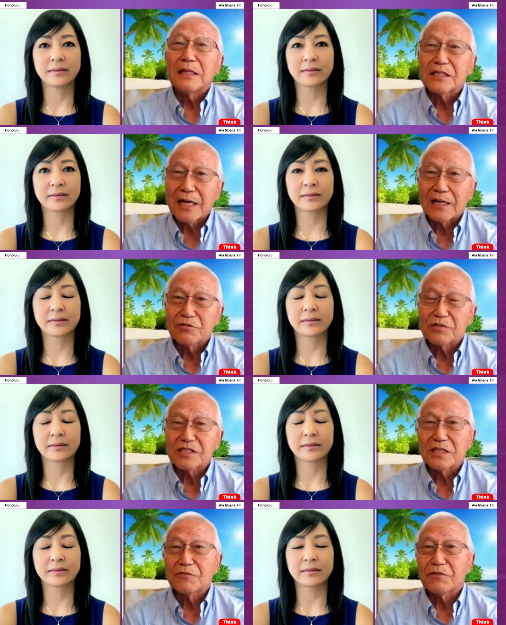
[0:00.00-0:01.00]
Speaker 1: Each cottage
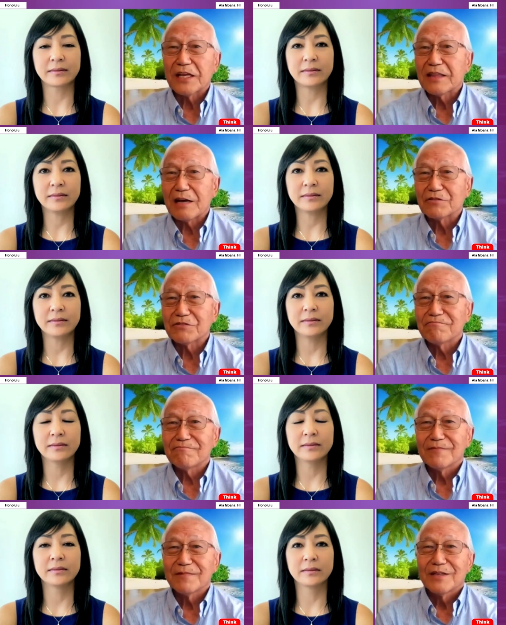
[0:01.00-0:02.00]
was selling for eighty
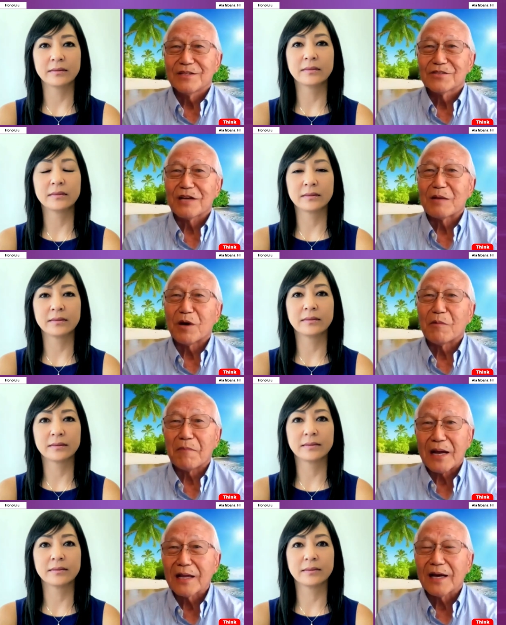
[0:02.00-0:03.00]
thousand, so I
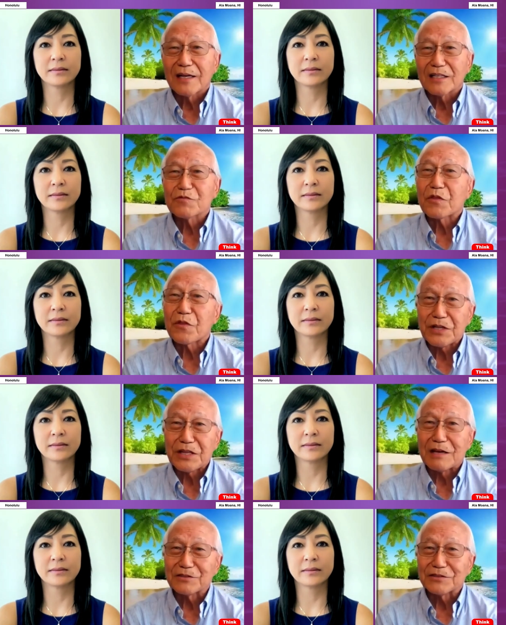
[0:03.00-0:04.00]
bought my cottage for
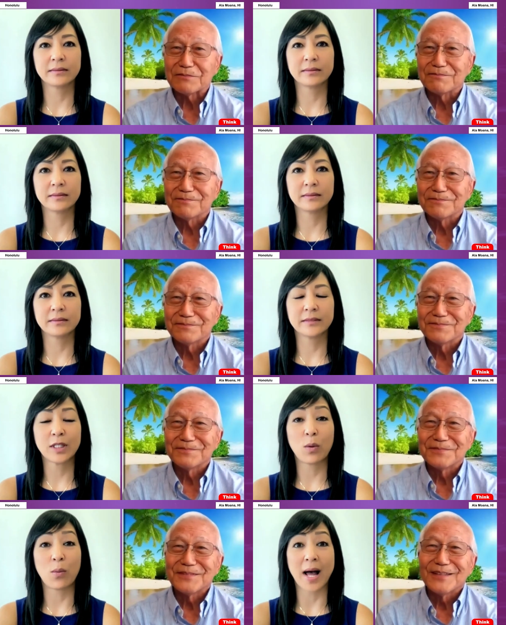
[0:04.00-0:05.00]
thirty thousand.
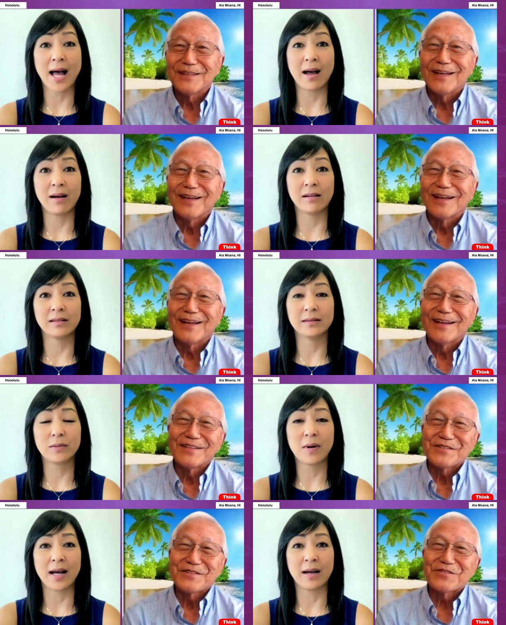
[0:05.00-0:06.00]
Speaker 2: Wow!
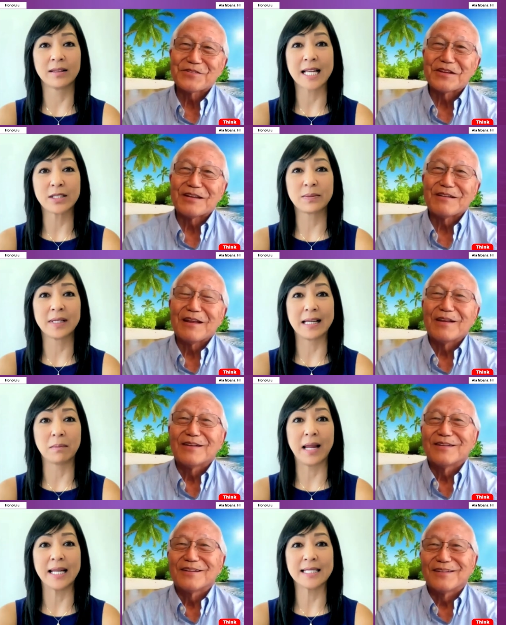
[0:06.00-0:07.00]
Wow, that's so then,
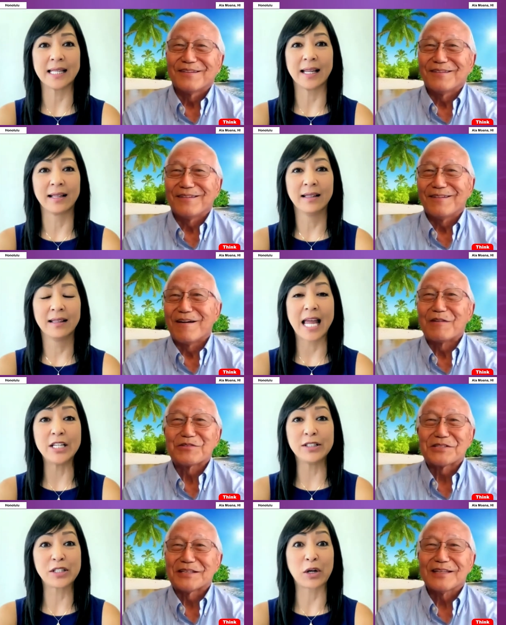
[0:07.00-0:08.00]
amazing.
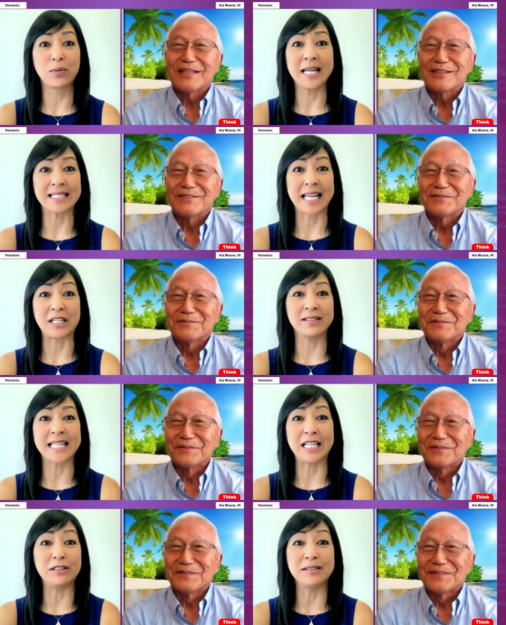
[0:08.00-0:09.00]
And I was lucky. Like
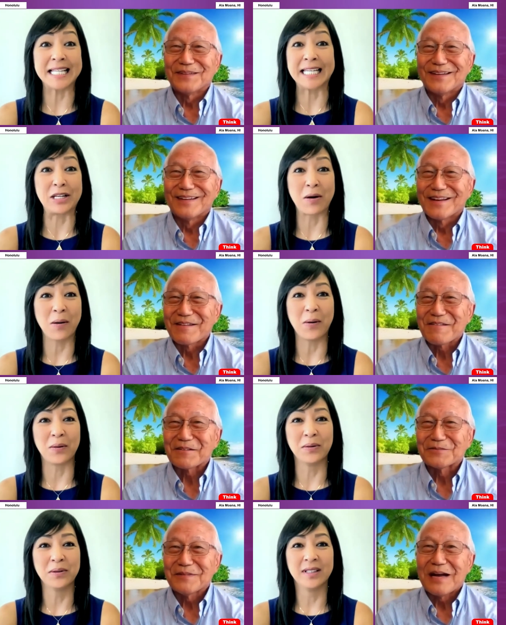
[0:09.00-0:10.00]
you said, you didn't
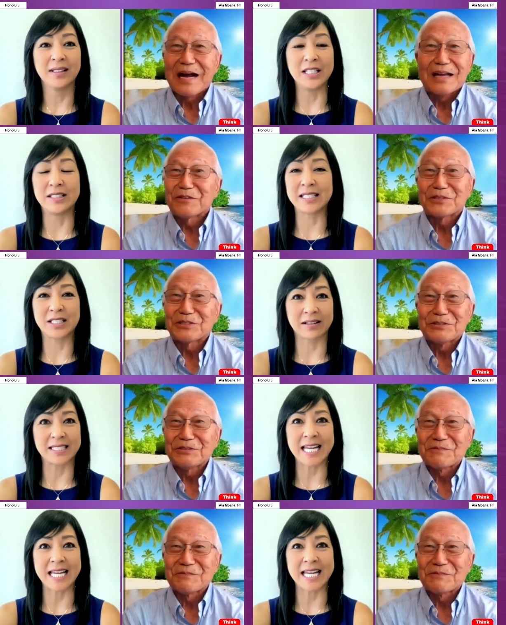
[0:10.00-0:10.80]
know.
Speaker 1: I you didn't know what to